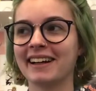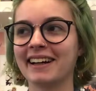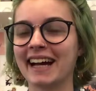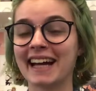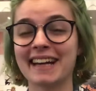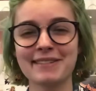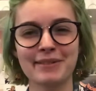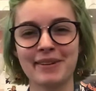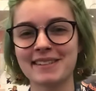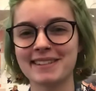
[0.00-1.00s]
I guess
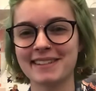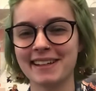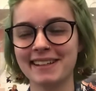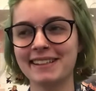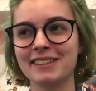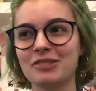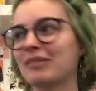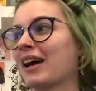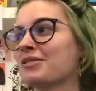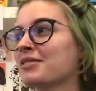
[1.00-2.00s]
Crescent City,
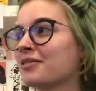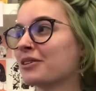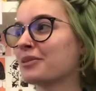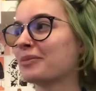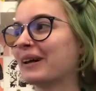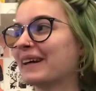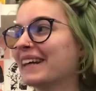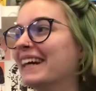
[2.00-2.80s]
House of Earth and Blood.